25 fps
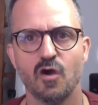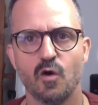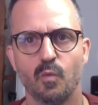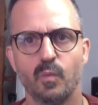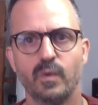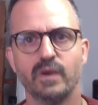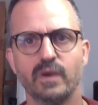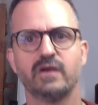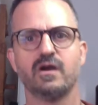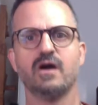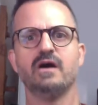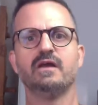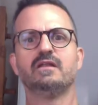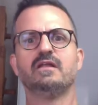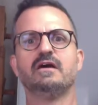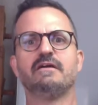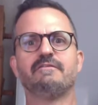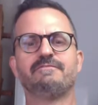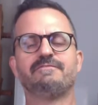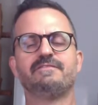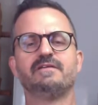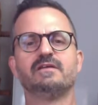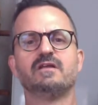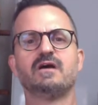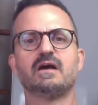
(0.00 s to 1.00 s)
We kind of like
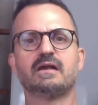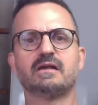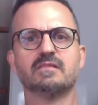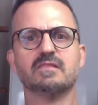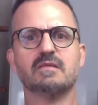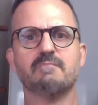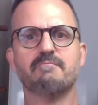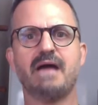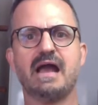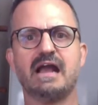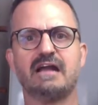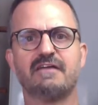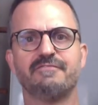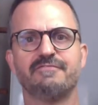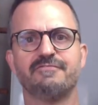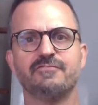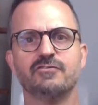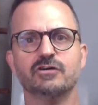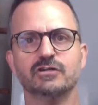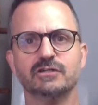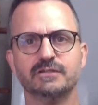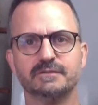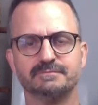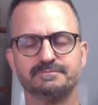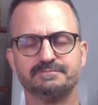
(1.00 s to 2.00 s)
feel like on the back
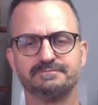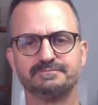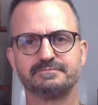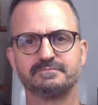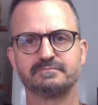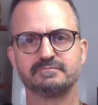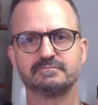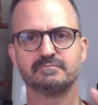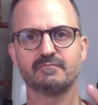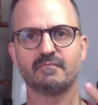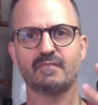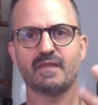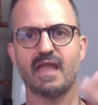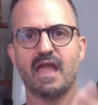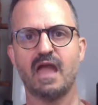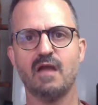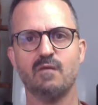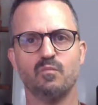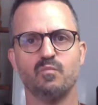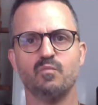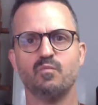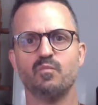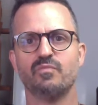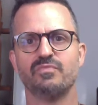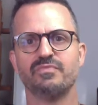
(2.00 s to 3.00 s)
foot,
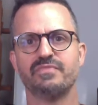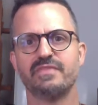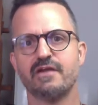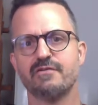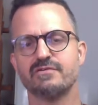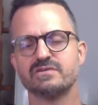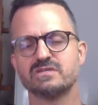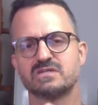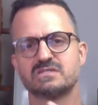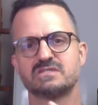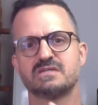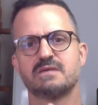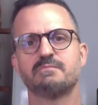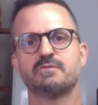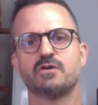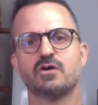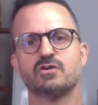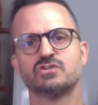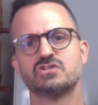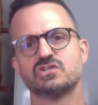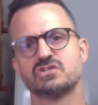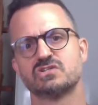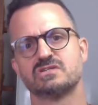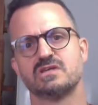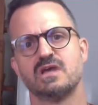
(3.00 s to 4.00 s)
and there is a
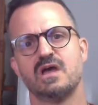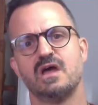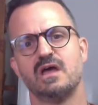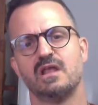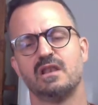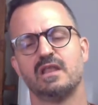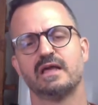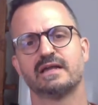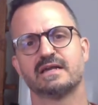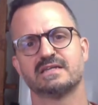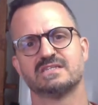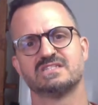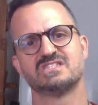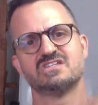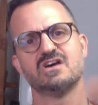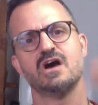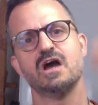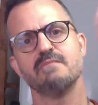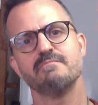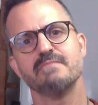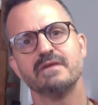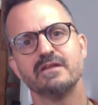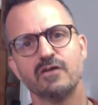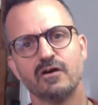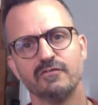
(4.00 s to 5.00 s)
subconscious like
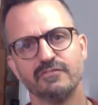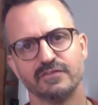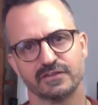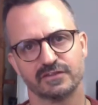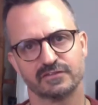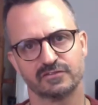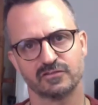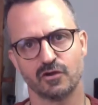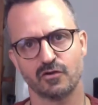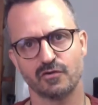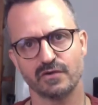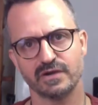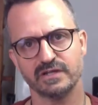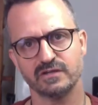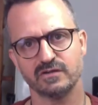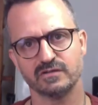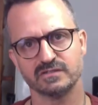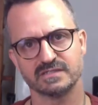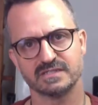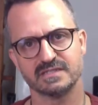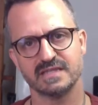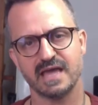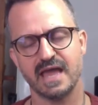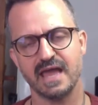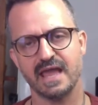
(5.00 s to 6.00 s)
assignment of authority
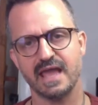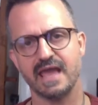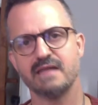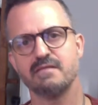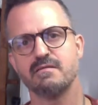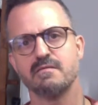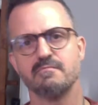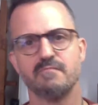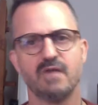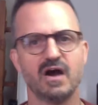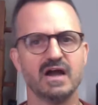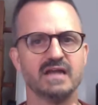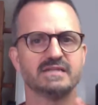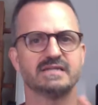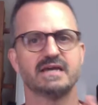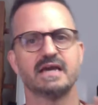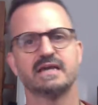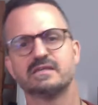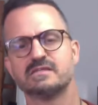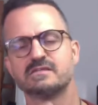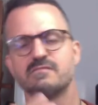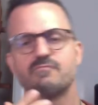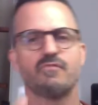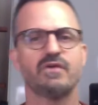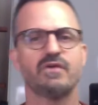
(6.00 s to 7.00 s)
onto that, and it might take some